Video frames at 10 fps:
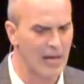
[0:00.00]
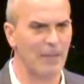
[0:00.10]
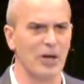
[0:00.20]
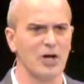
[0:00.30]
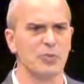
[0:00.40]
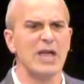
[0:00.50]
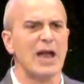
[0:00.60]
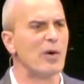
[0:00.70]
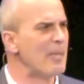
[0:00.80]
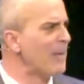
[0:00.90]
and because we got to
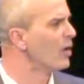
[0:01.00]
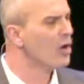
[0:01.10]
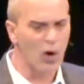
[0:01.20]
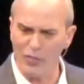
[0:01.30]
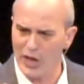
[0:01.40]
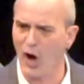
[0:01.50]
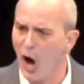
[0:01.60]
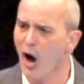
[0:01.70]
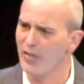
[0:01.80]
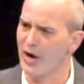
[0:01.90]
remember who they
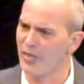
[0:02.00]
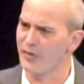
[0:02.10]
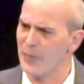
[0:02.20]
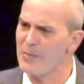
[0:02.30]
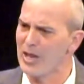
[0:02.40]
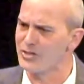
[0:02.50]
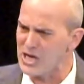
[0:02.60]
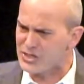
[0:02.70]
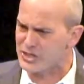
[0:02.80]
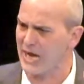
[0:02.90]
are, they're, they're the people that
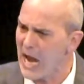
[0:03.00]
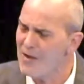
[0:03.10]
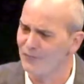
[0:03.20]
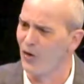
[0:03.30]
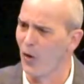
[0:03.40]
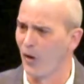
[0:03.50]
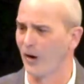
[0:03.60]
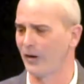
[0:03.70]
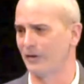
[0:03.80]
Jesus came for.